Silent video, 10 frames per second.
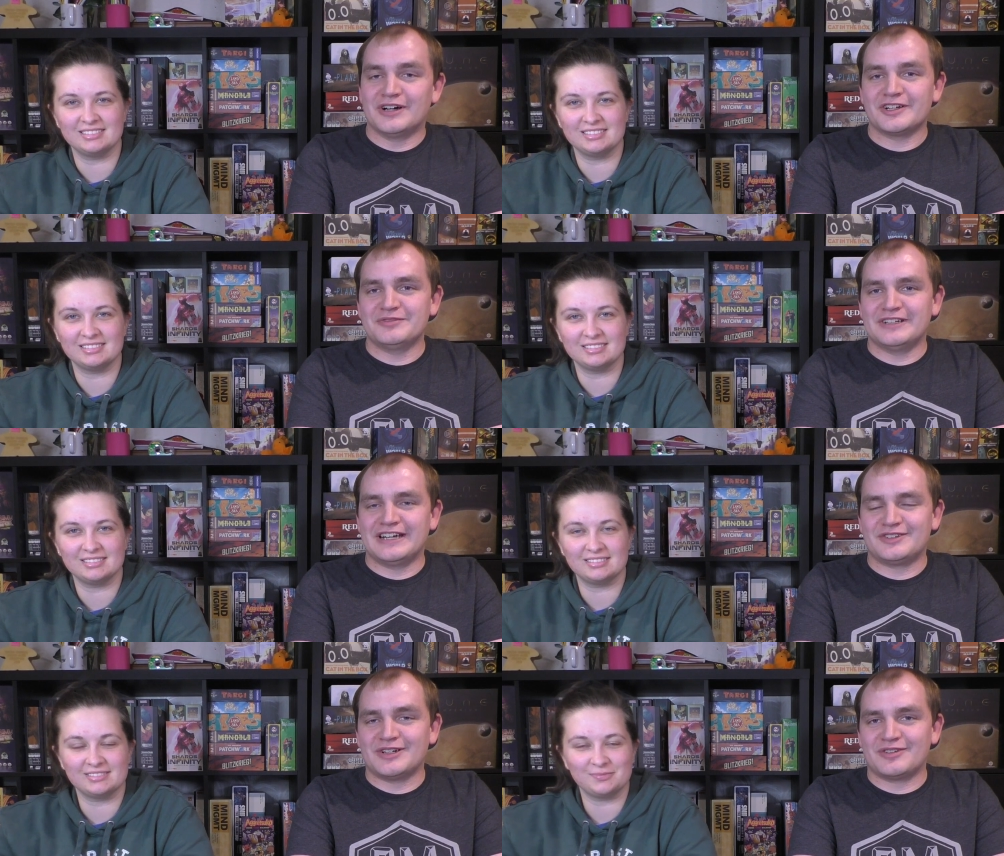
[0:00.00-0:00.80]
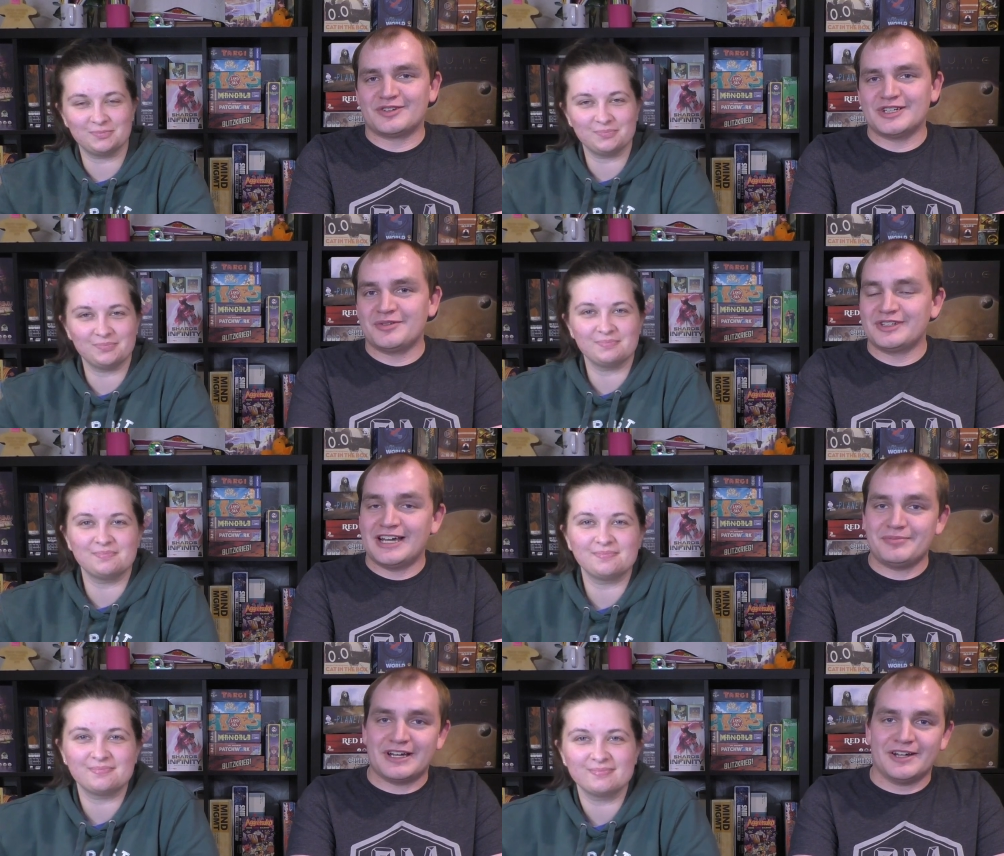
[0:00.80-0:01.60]
Speaker 1: Welcome to Nacho Average
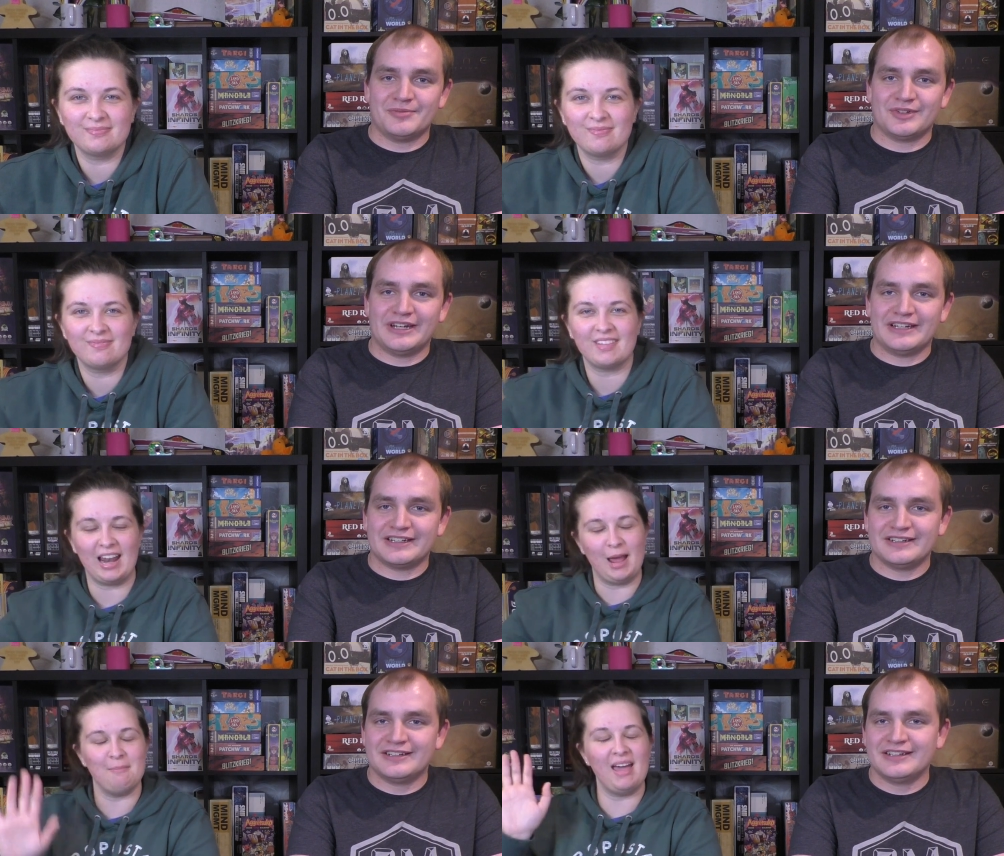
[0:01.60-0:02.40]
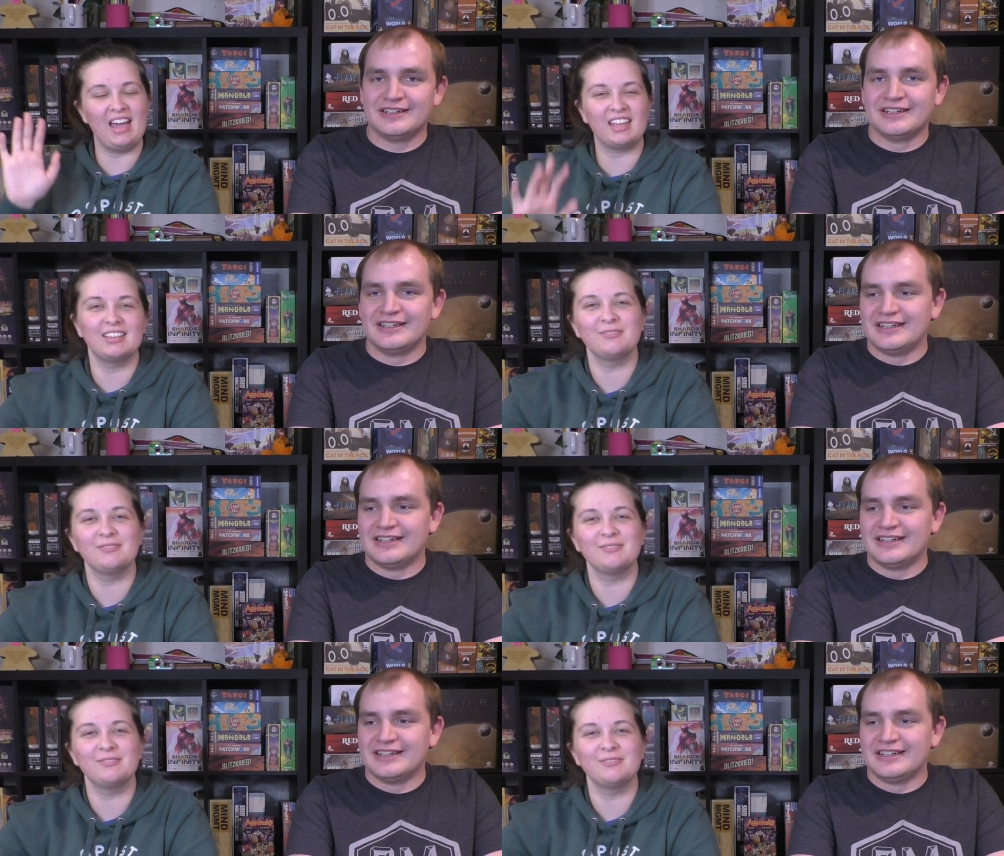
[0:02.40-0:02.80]
Tabletop. I'm Zach. And I'm Mac.